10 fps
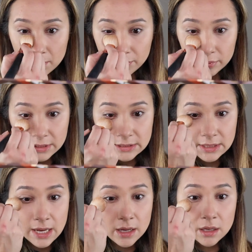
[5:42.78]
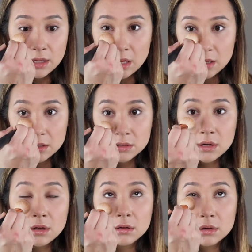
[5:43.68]
press that in
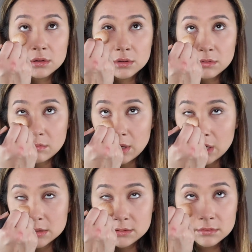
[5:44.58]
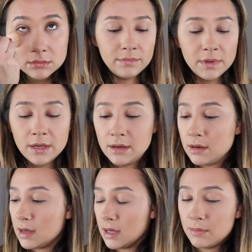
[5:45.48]
under my eyes.
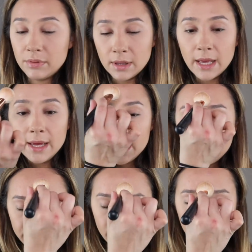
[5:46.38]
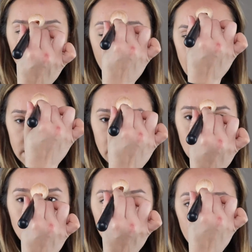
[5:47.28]
Then I apply right
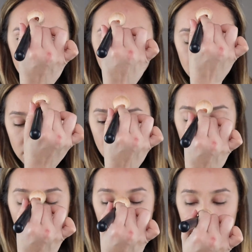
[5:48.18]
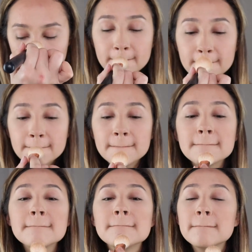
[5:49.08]
here in the middle,
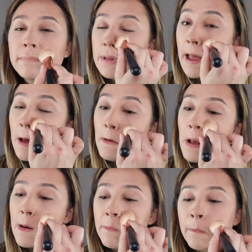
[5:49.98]
down.